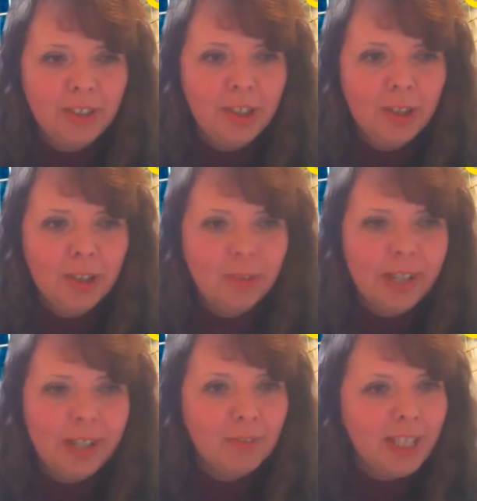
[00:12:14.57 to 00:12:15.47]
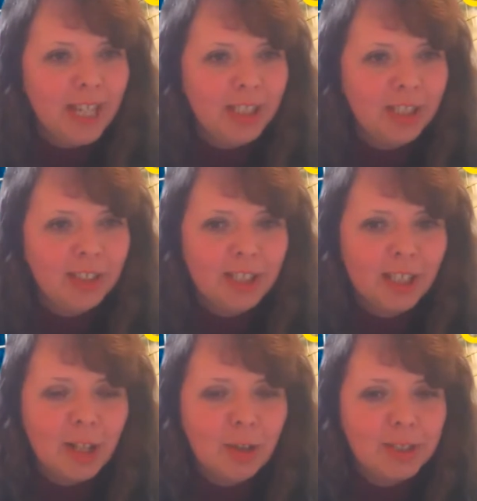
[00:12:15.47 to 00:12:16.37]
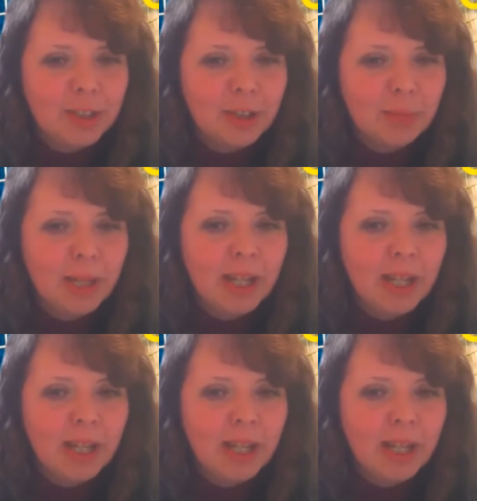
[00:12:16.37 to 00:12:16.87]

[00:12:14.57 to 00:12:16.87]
you in relation to Close-Up.